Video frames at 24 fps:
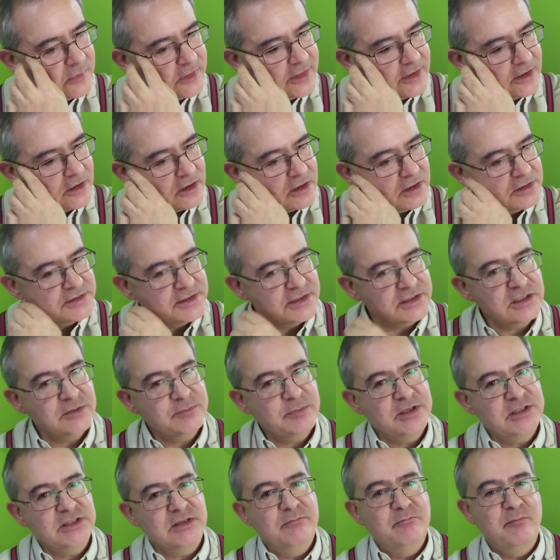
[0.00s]
There are considered to
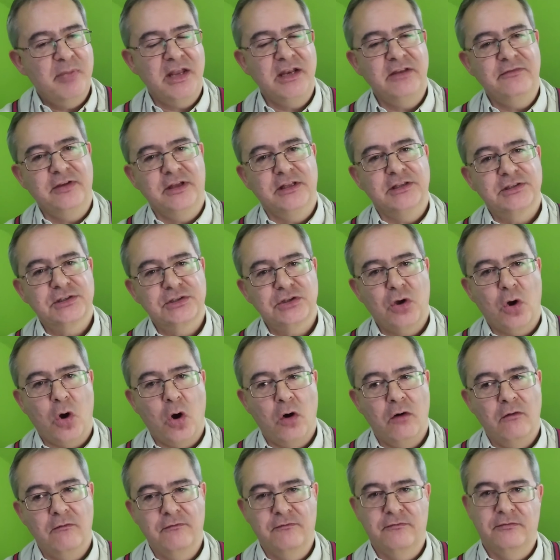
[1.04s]
be some benefits
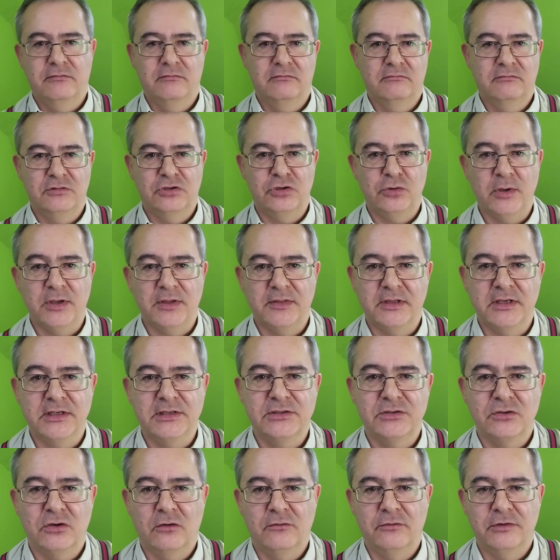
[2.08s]
of doing
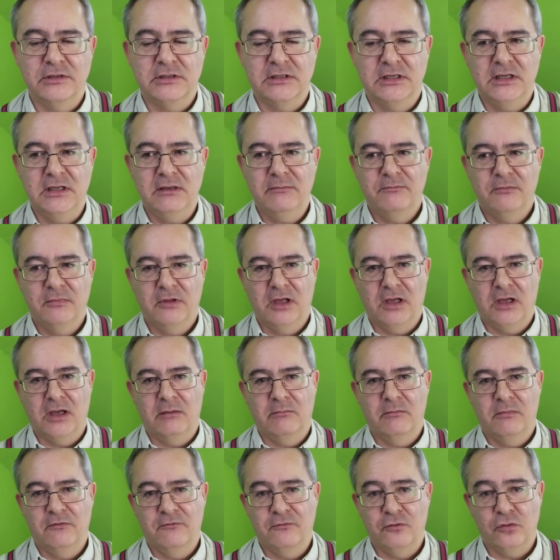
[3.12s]
this, obviously,
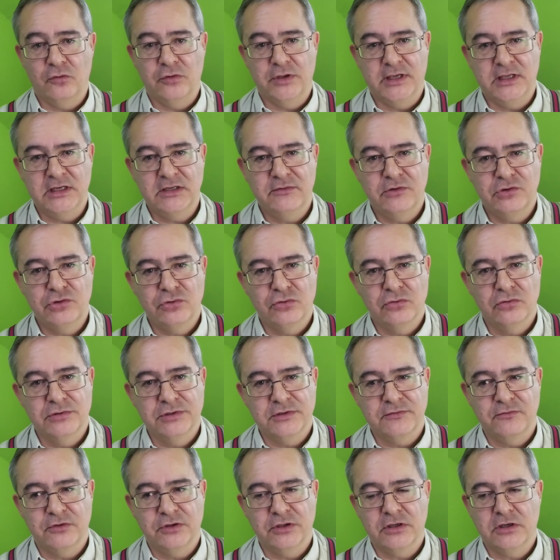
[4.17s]
for the individuals
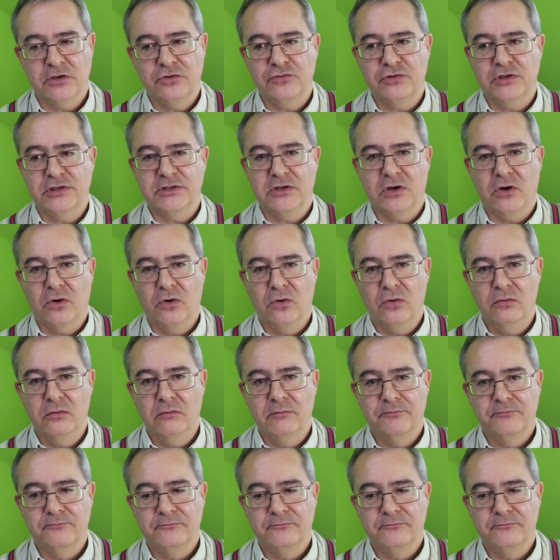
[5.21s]
and for the country as a whole.